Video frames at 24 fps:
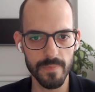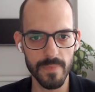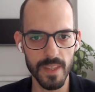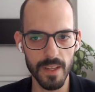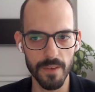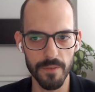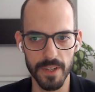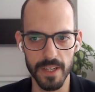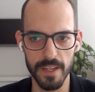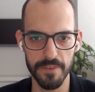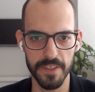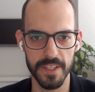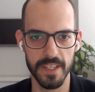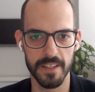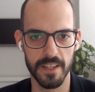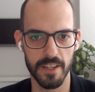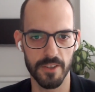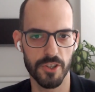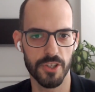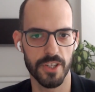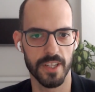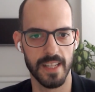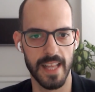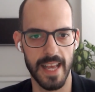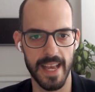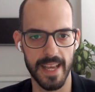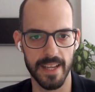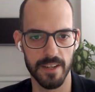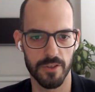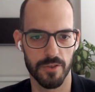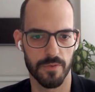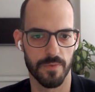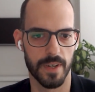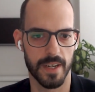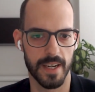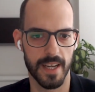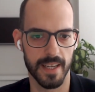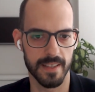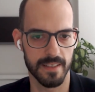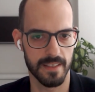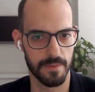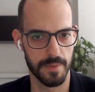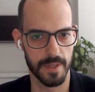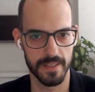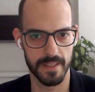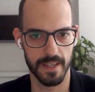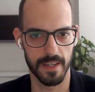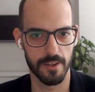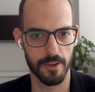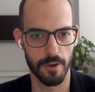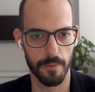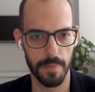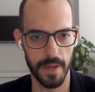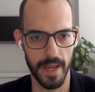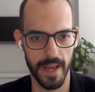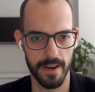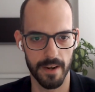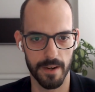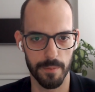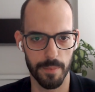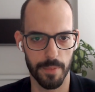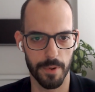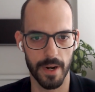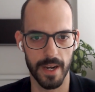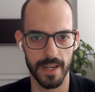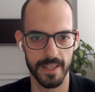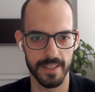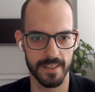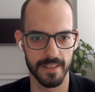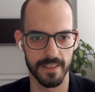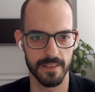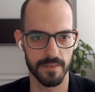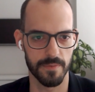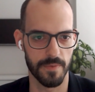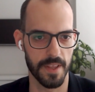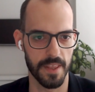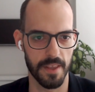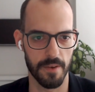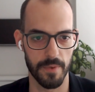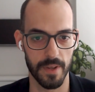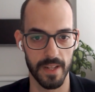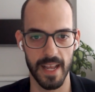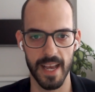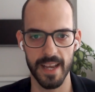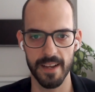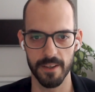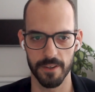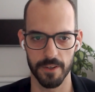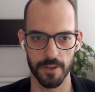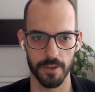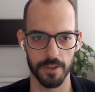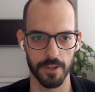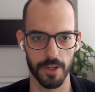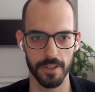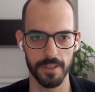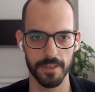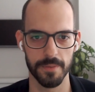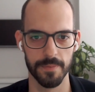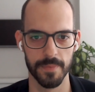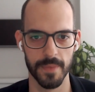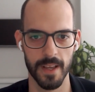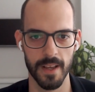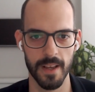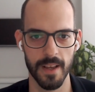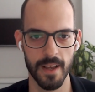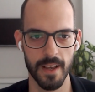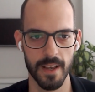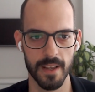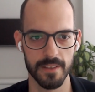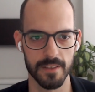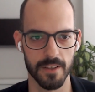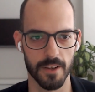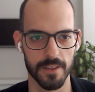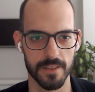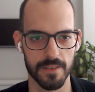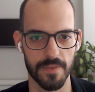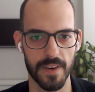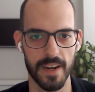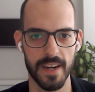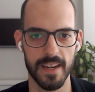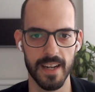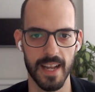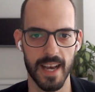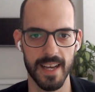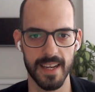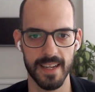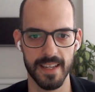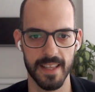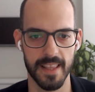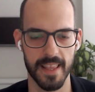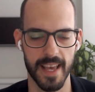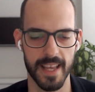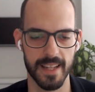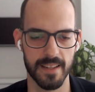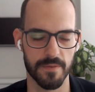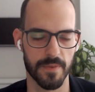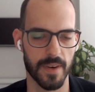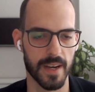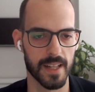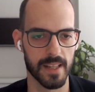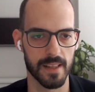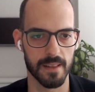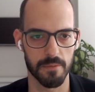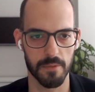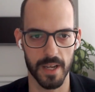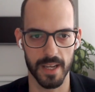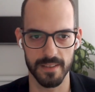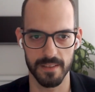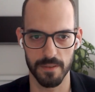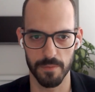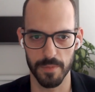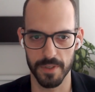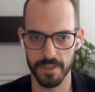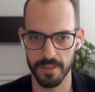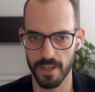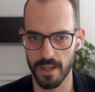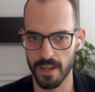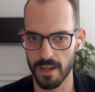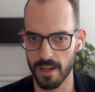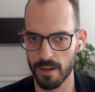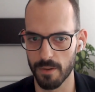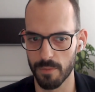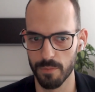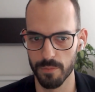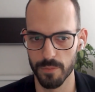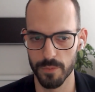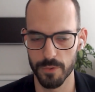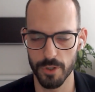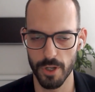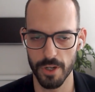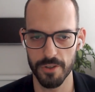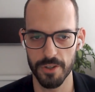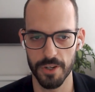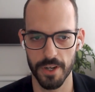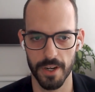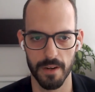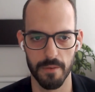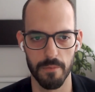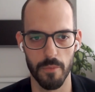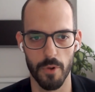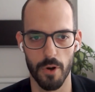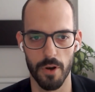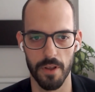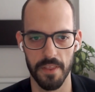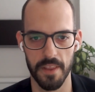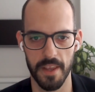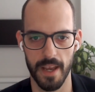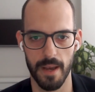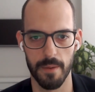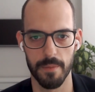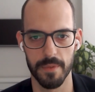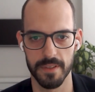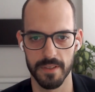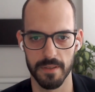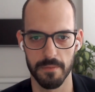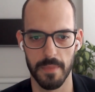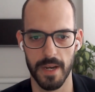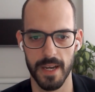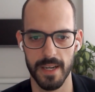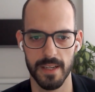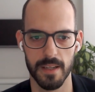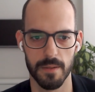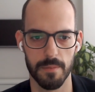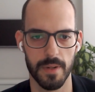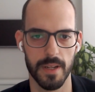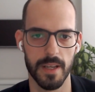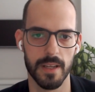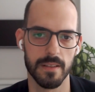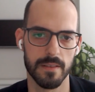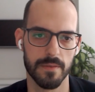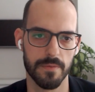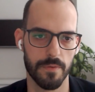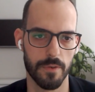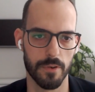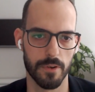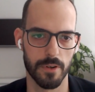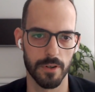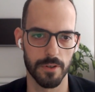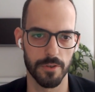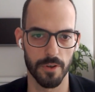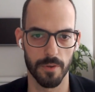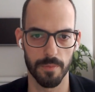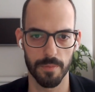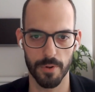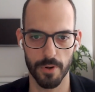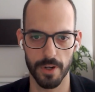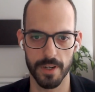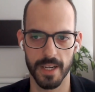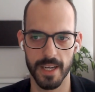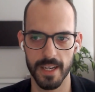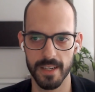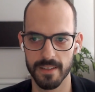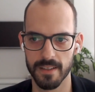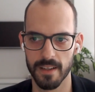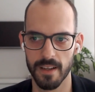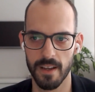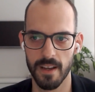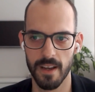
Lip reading: we live in a digital age where customers are comparing prices, whether we like it or not. So it's very likely that while customers are searching on the Amazon marketplace for your product,